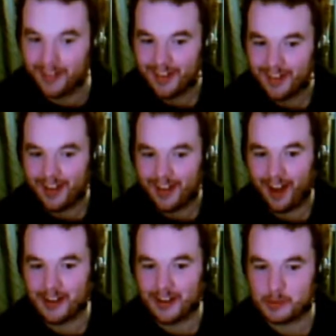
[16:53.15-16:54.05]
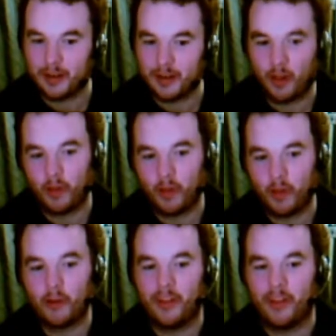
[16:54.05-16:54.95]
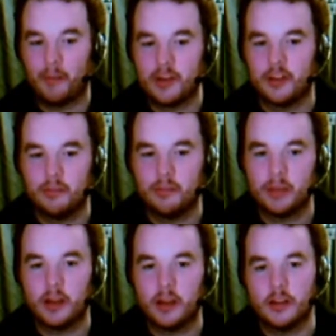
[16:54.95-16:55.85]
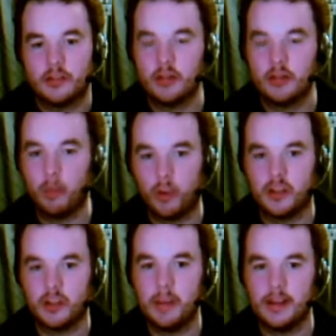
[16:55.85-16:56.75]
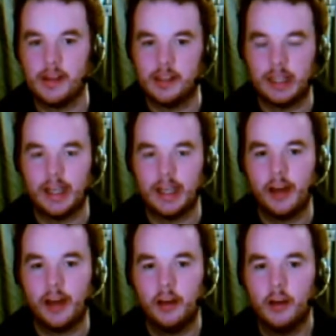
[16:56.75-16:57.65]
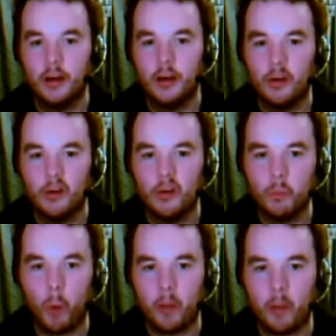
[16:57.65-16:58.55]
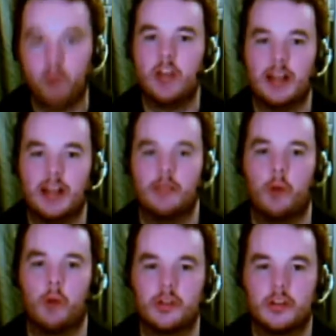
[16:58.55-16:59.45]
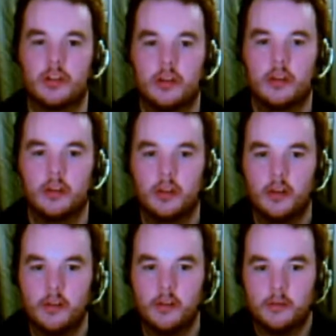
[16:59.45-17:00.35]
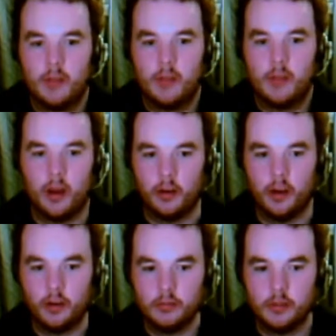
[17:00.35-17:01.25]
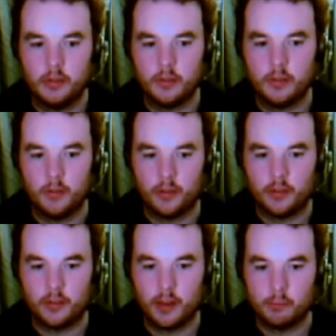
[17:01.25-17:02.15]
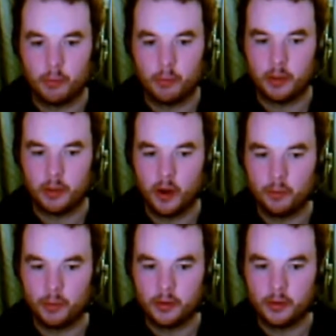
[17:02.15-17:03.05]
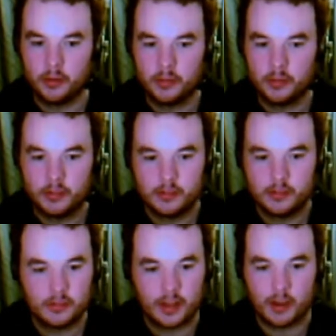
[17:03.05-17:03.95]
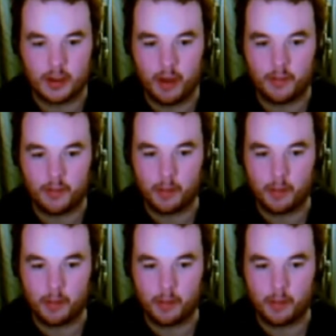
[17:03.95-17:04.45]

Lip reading: I ended up spending a lot longer on that mission because it wasn't immediately clear what my objective was. I don't know if you felt the same. Probably not, but that's how I felt about it.